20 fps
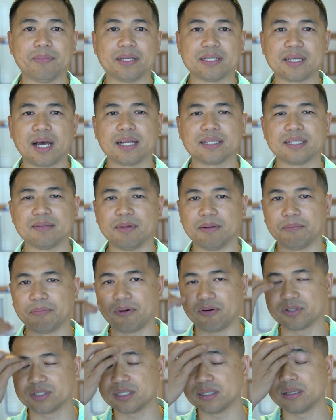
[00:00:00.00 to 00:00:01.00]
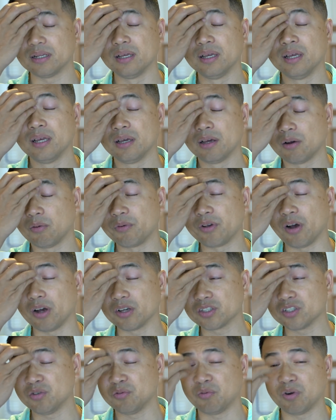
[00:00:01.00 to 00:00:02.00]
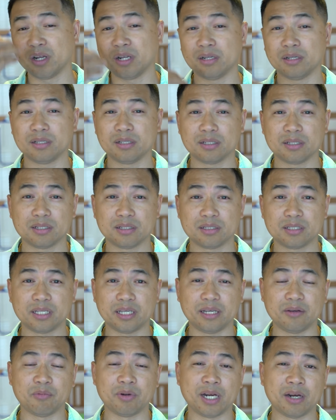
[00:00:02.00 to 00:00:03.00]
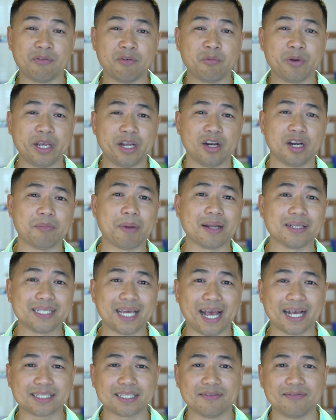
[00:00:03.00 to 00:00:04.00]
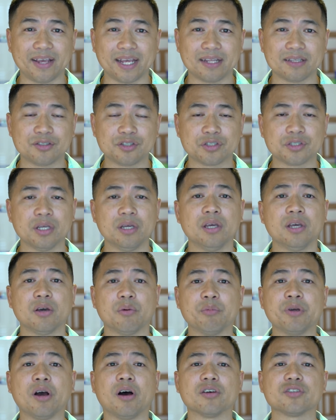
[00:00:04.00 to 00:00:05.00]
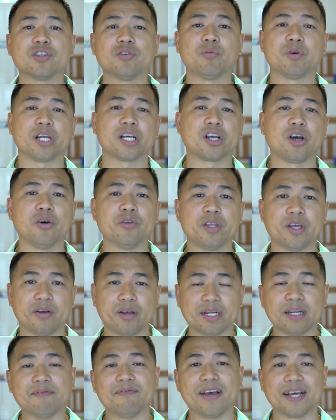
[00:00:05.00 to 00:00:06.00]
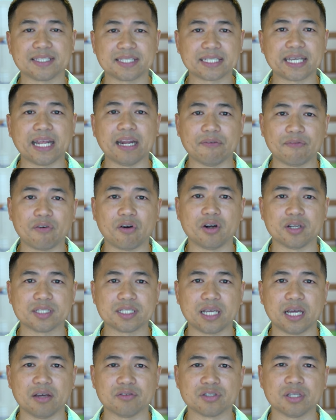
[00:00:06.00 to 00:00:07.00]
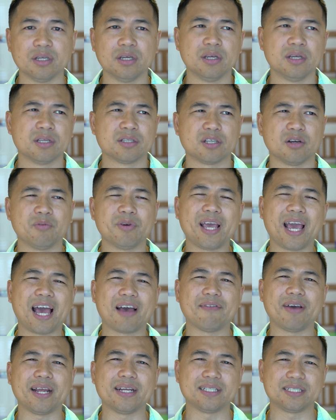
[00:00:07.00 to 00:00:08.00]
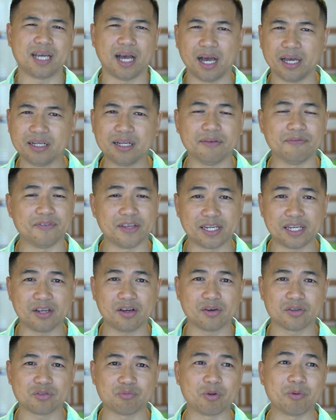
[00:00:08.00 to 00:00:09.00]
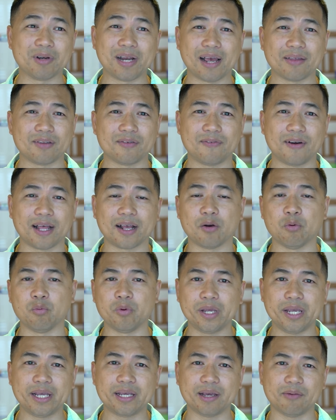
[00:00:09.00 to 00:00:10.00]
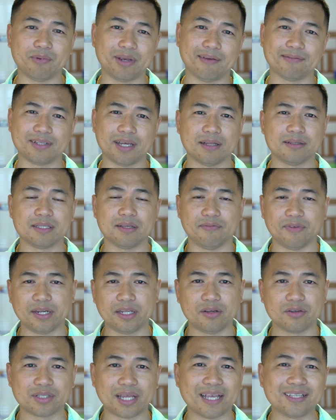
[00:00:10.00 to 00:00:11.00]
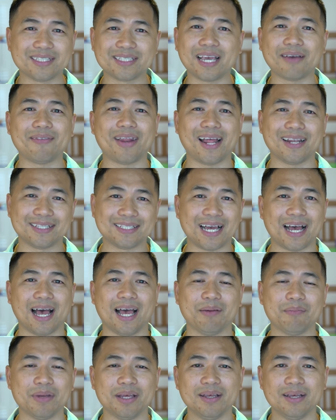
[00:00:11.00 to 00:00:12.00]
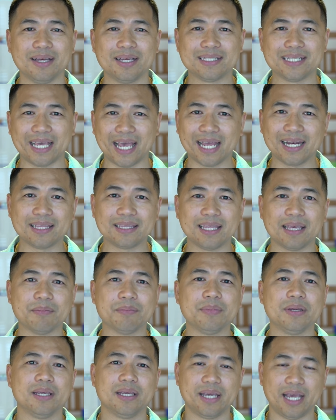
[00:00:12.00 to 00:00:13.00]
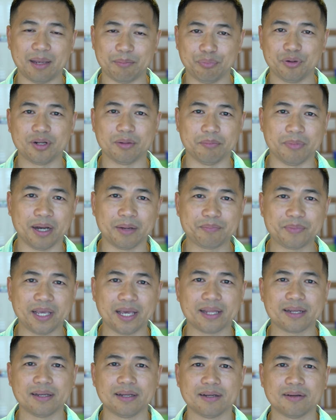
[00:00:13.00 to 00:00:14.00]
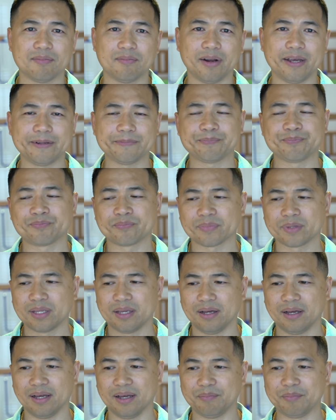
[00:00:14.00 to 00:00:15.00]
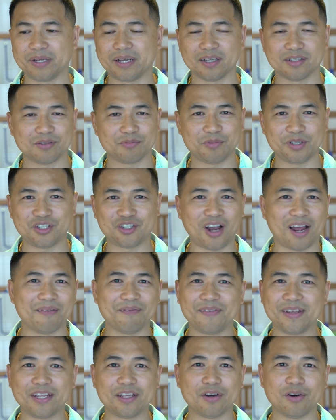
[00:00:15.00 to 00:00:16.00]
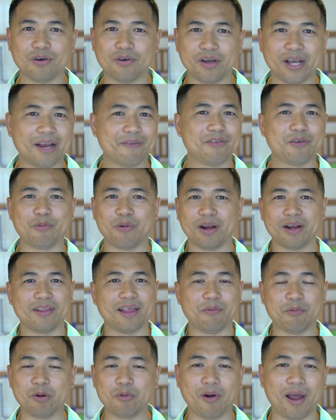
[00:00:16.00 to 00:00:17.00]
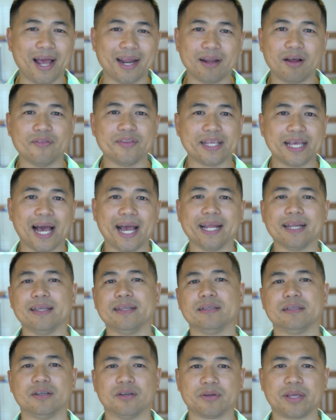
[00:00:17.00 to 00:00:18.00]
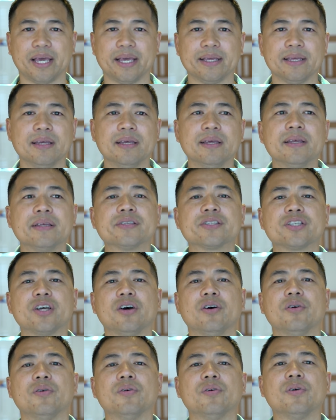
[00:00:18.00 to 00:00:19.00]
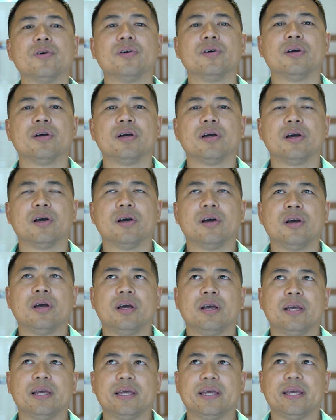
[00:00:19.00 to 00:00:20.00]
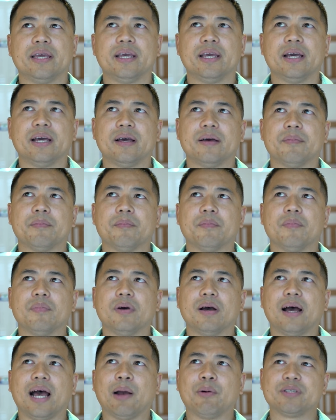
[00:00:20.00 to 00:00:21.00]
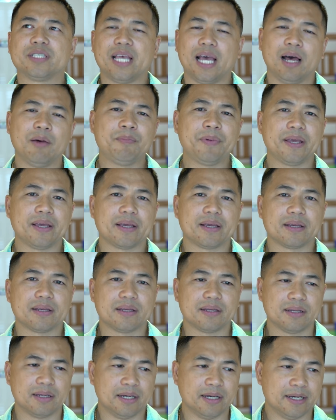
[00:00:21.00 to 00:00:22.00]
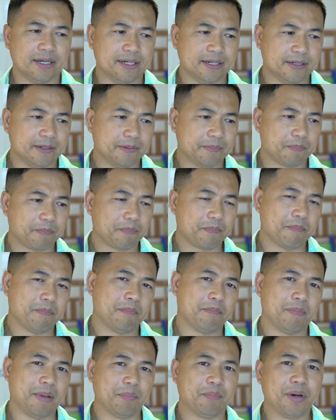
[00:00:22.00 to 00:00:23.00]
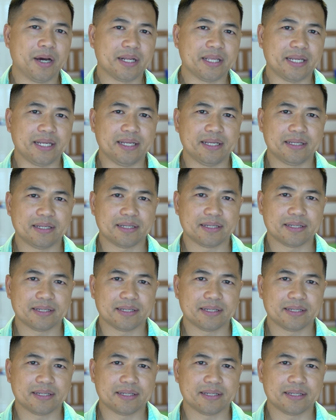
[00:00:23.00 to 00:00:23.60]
and talk to them in person. We also want to, whenever we hear about tax advantages, we also want to go there and investigate it for ourselves. So we have a ton of videos. We were down there for like a week and we have tons of videos. I just haven't had time to edit them and put them up yet, right? Because we shot video everywhere that we were at on the island, okay? So I was helping my buddy